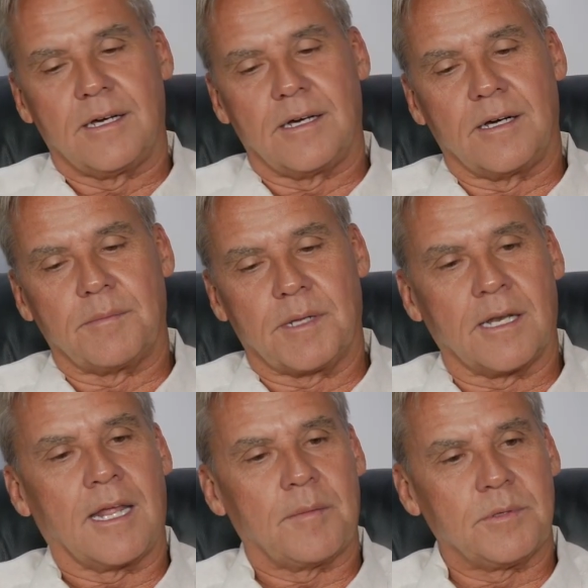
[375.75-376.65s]
It
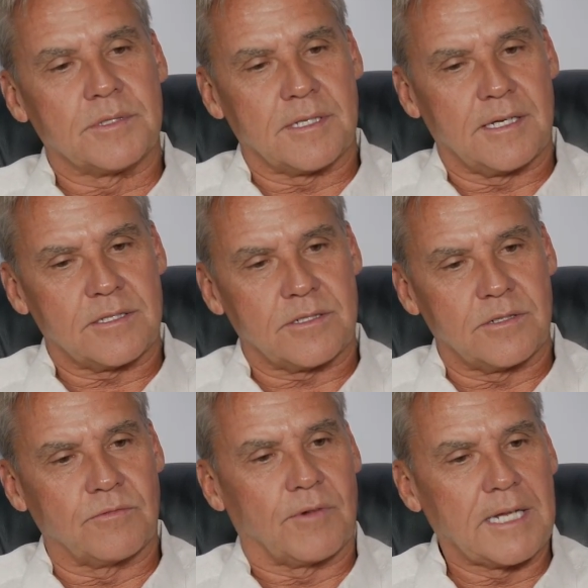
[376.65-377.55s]
enables us
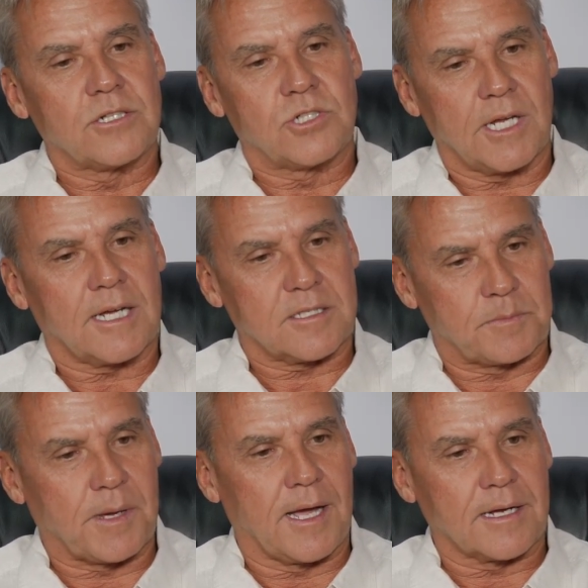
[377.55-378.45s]
to write checks
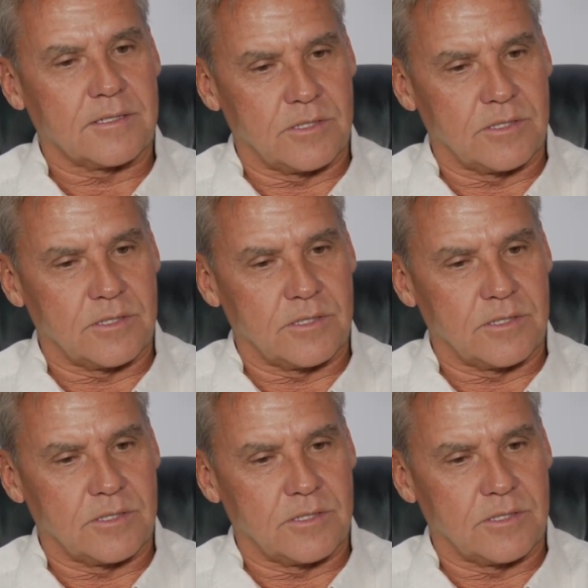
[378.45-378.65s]
back